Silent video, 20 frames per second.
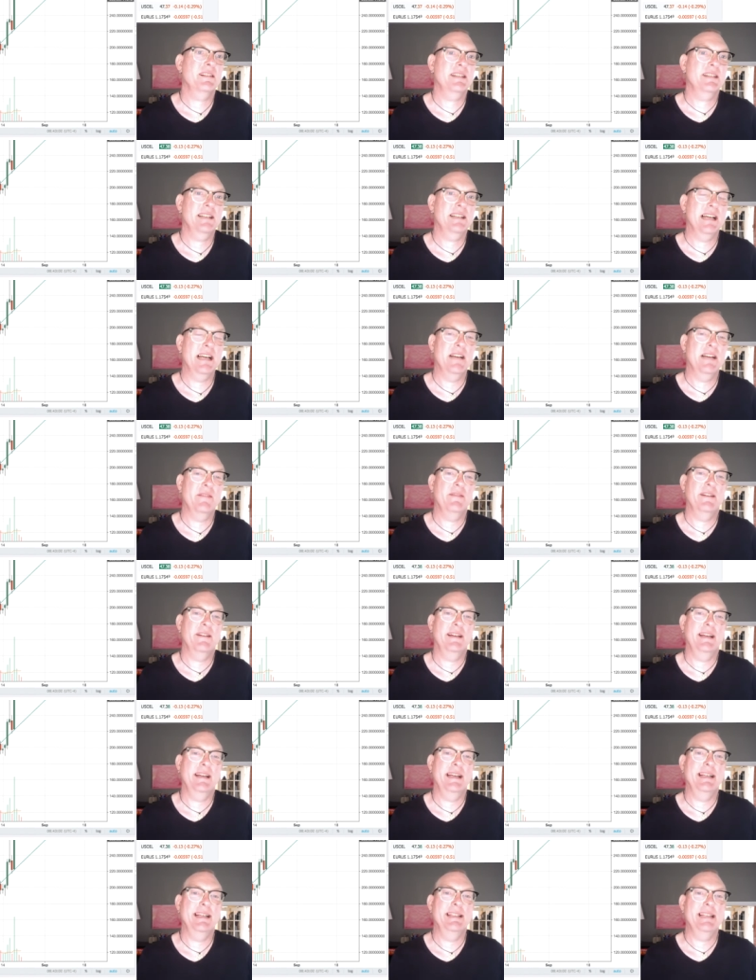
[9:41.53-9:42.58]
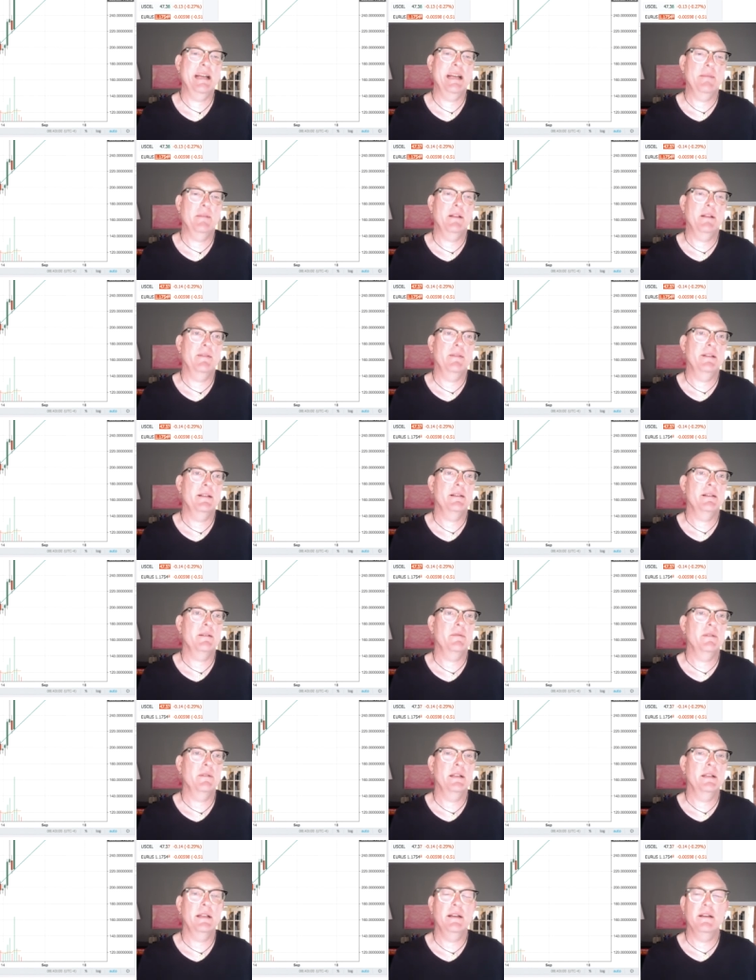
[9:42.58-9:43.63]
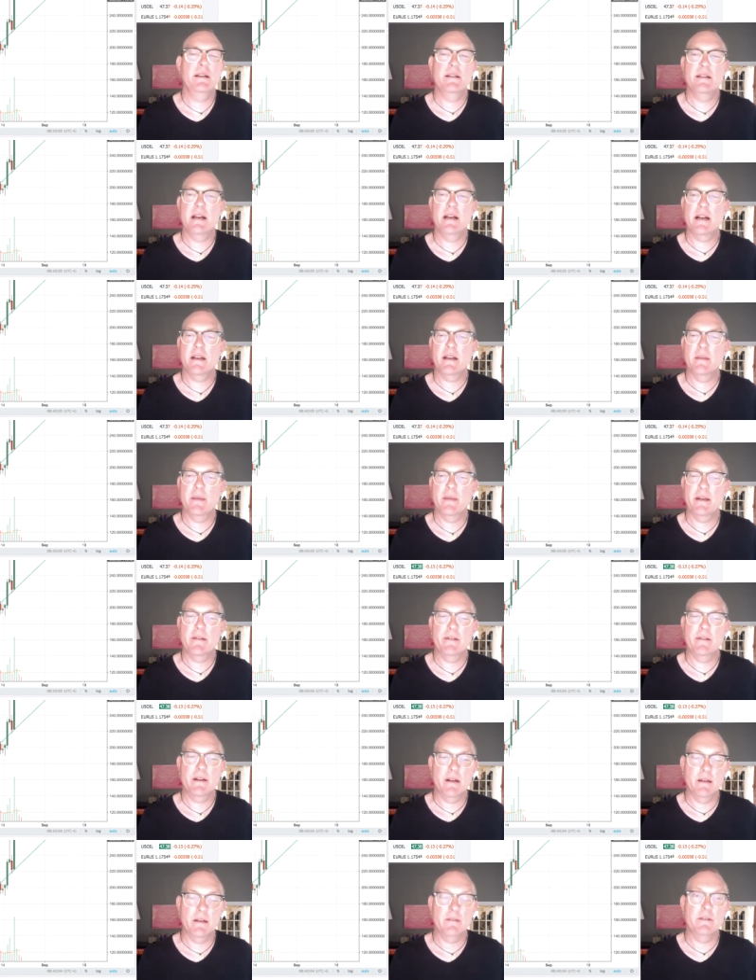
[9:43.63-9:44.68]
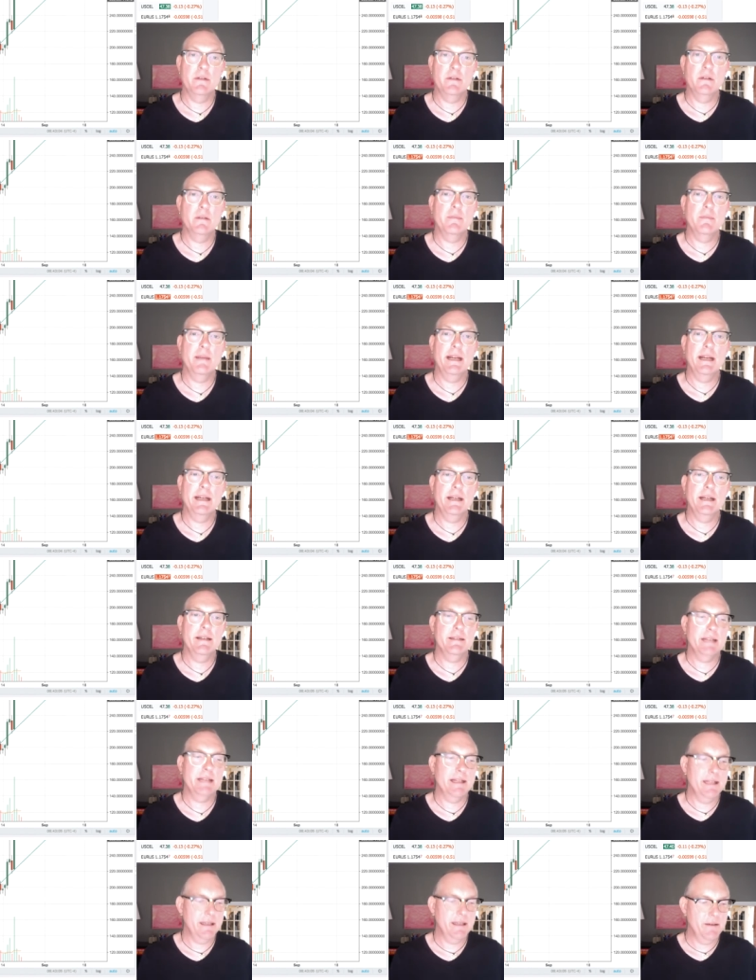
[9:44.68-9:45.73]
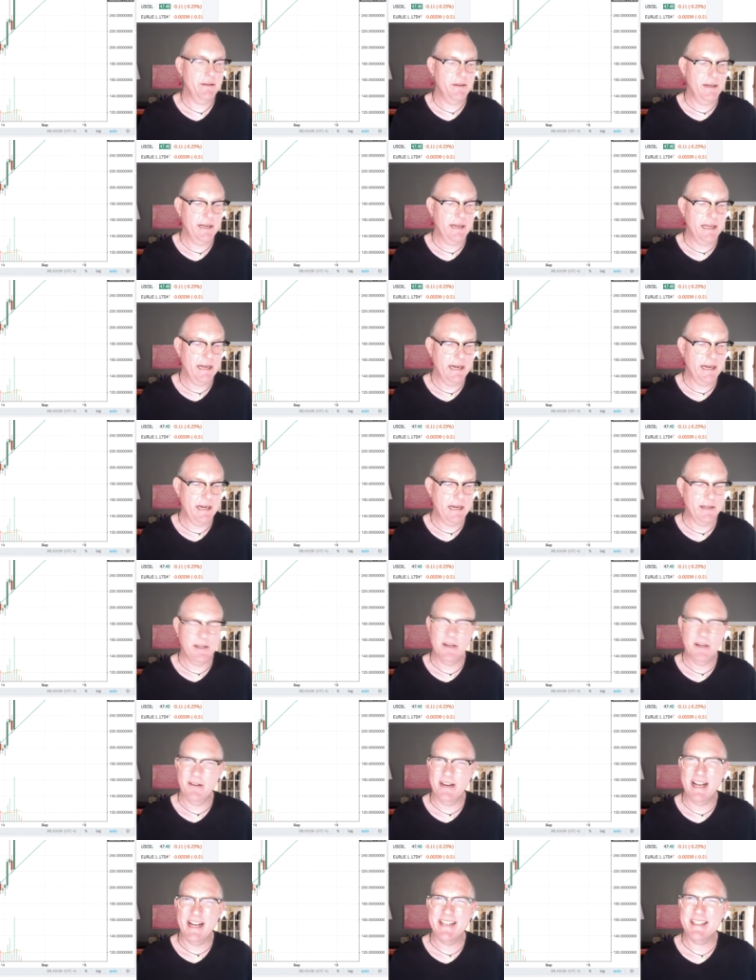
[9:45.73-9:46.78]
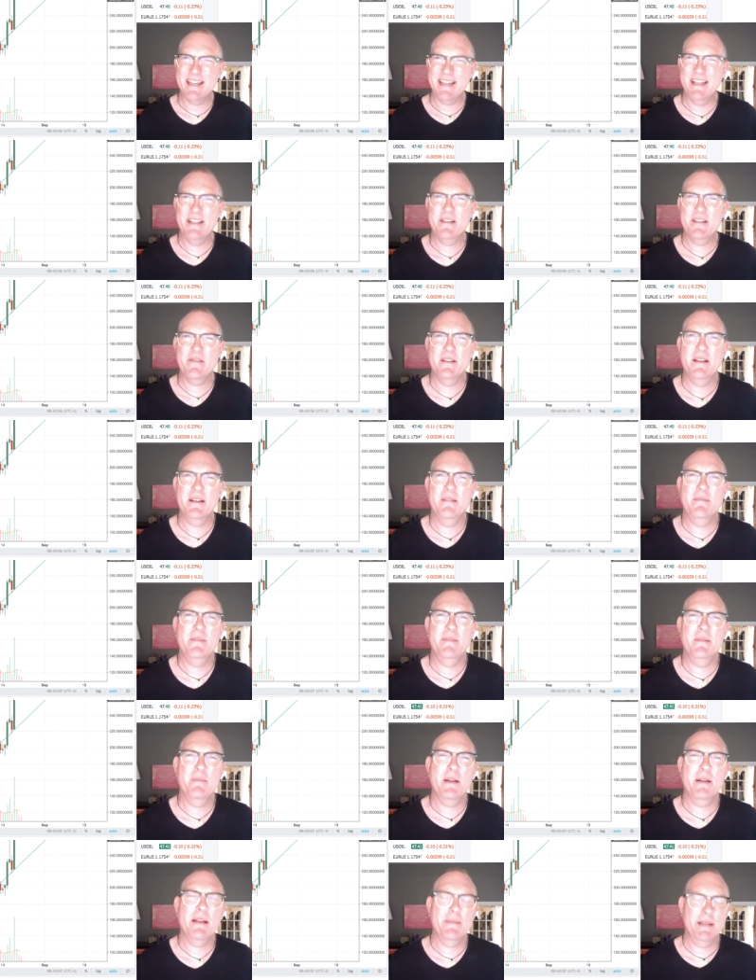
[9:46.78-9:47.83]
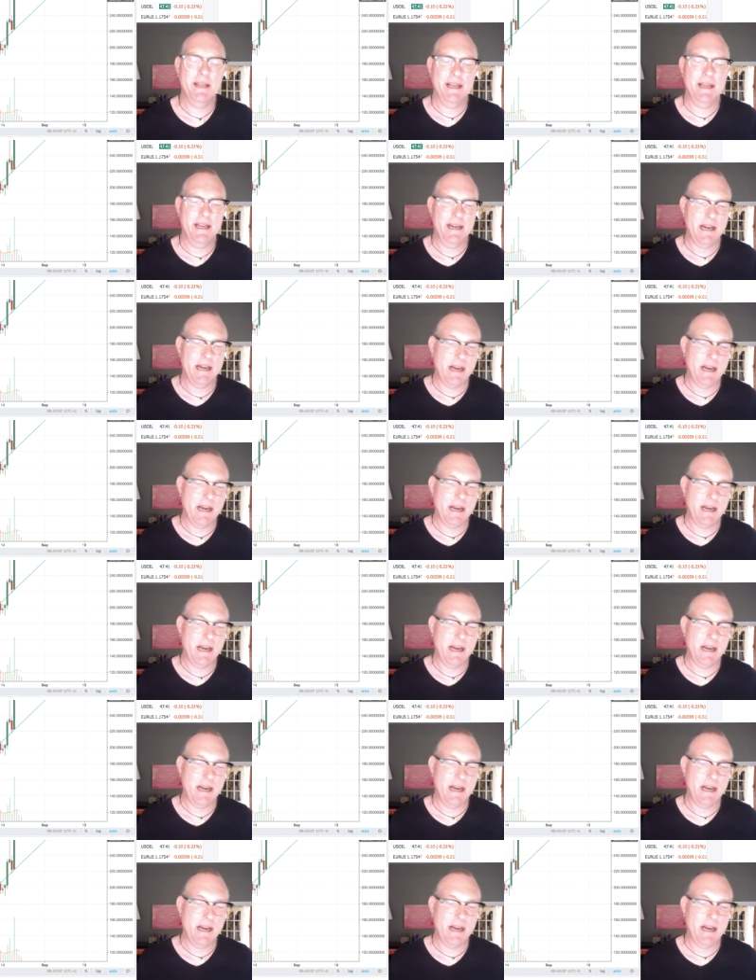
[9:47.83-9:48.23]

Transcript: kind of example of it. There's a really good documentary called Tulip Mania. I think you can get it on CuriosityStream. You probably can get it